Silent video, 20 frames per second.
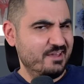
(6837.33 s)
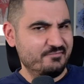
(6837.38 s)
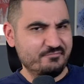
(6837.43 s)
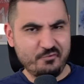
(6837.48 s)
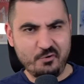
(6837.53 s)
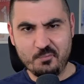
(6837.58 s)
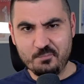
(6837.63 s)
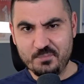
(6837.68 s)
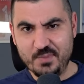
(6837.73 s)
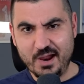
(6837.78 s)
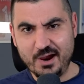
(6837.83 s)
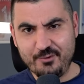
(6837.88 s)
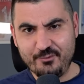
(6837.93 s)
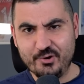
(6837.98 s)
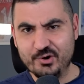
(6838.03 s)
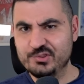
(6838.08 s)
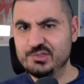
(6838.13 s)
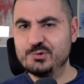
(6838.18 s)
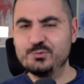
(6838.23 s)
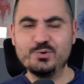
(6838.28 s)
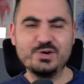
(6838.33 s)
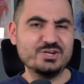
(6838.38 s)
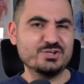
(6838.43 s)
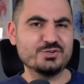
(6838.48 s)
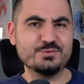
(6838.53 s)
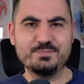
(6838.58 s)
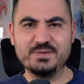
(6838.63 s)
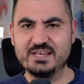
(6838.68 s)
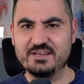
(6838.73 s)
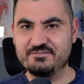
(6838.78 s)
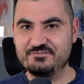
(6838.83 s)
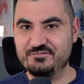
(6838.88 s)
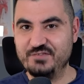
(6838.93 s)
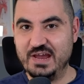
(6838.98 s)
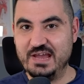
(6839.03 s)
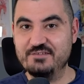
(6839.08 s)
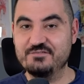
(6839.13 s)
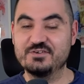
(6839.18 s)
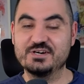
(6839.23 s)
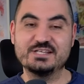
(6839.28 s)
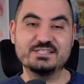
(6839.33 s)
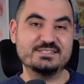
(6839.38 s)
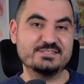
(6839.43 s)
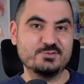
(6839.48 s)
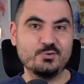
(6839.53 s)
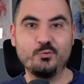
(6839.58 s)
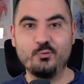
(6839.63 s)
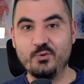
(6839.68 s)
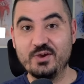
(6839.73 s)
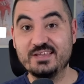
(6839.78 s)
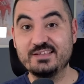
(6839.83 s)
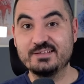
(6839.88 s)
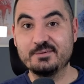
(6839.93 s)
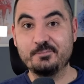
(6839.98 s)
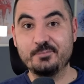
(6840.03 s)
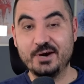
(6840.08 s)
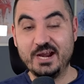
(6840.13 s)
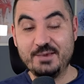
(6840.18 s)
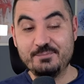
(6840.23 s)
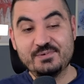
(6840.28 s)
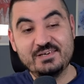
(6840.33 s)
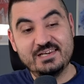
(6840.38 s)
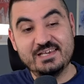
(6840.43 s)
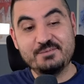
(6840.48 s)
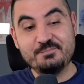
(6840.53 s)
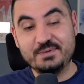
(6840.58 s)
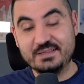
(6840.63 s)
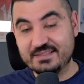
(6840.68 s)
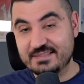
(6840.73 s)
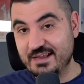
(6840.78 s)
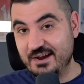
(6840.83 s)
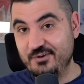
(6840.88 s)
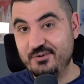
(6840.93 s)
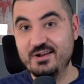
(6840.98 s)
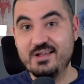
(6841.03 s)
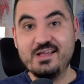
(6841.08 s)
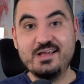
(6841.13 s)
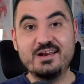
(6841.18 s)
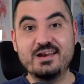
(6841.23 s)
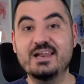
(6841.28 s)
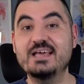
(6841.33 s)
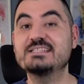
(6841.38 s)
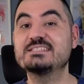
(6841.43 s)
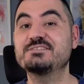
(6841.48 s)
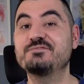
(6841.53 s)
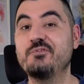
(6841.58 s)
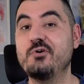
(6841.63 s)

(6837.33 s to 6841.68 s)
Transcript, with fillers: and from now on we should be the favorites to win the Premier League. But now let's